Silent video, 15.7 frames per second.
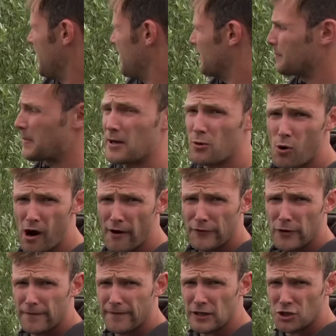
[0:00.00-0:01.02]
There's been quite a
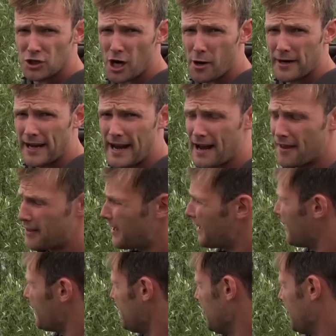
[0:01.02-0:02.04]
few fish showing out
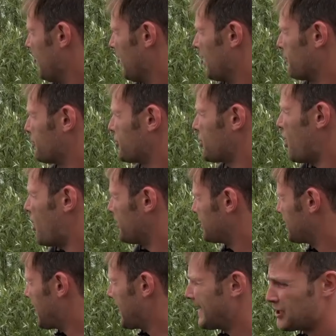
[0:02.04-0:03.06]
there and I was starting
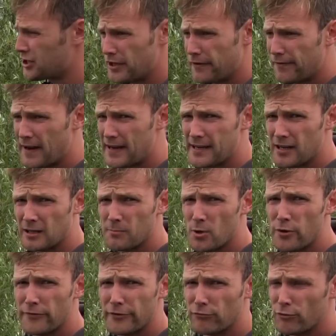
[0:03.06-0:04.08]
to get itchy feet. I'd
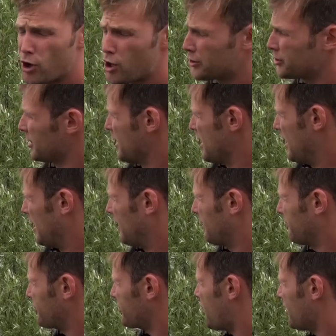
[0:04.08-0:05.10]
moved the rod and I
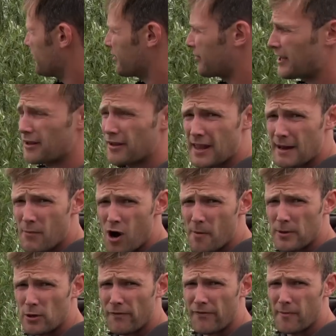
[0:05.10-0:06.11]
was starting to think that they might
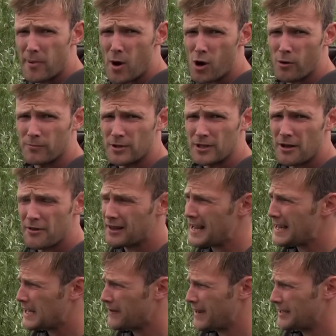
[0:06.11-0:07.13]
be off the bottom. You know, the
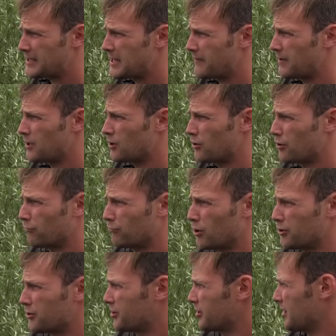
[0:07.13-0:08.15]
lack of activity on the
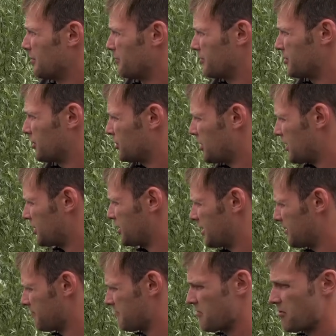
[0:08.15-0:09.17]
rods was
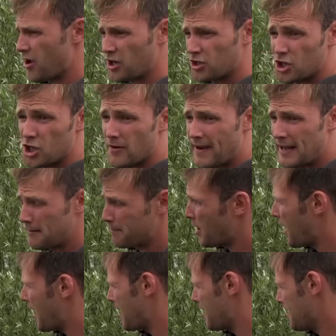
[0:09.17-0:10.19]
suggesting that I should have had a
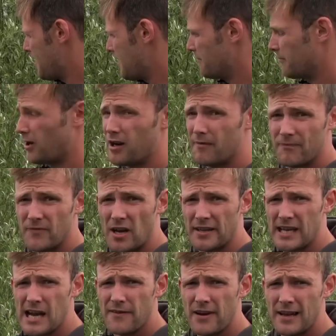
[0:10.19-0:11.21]
bite, but I
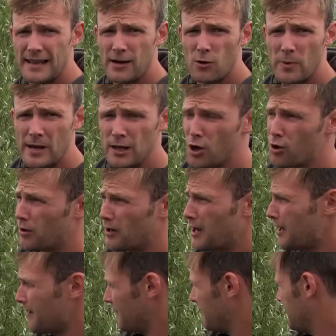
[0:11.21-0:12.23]
gave it a little bit
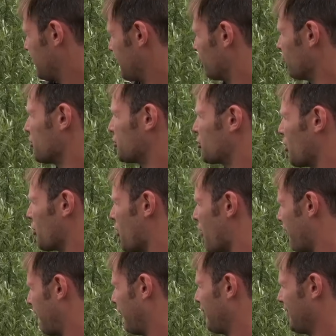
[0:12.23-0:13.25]
longer, the rod's gone
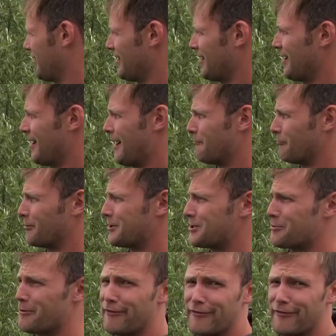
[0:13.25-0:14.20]
off and we're into a